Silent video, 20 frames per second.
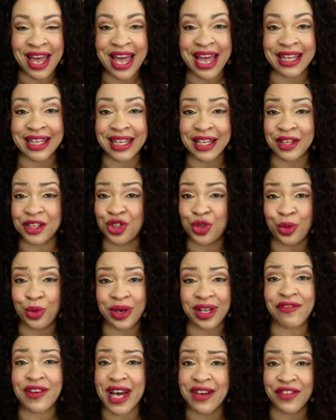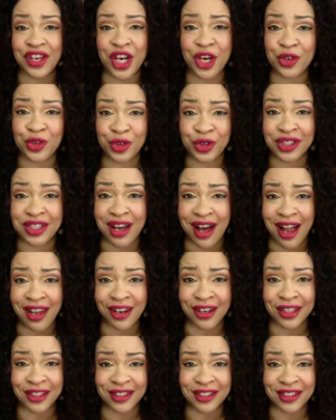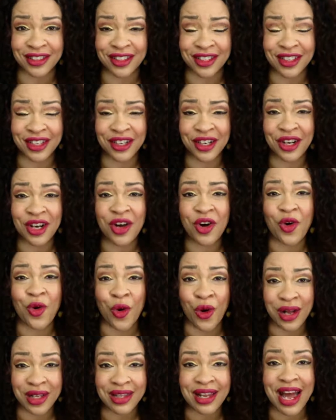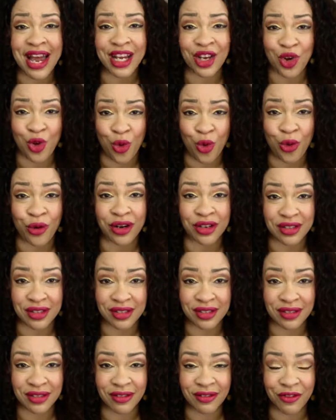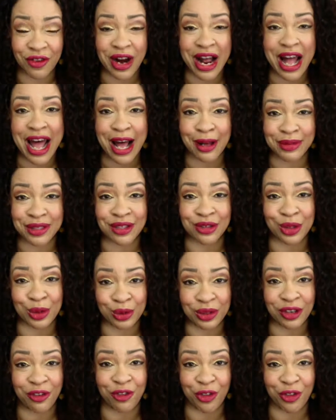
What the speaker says: and get a $2,500 online course for absolutely